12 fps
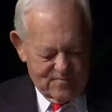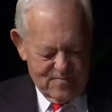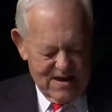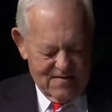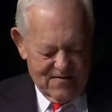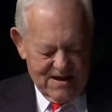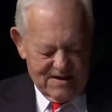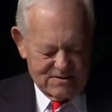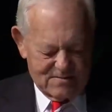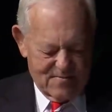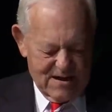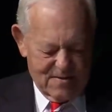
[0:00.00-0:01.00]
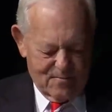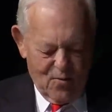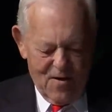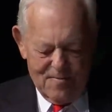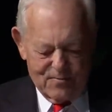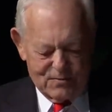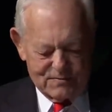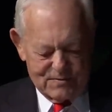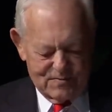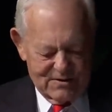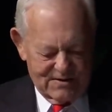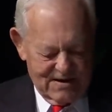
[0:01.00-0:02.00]
may have had some bad problems,
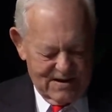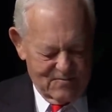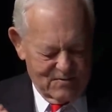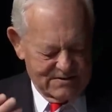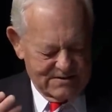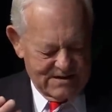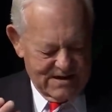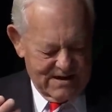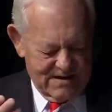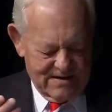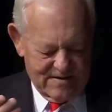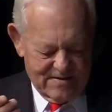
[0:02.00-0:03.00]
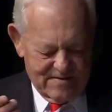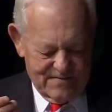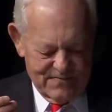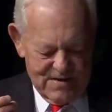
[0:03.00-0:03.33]
but they would say, uh,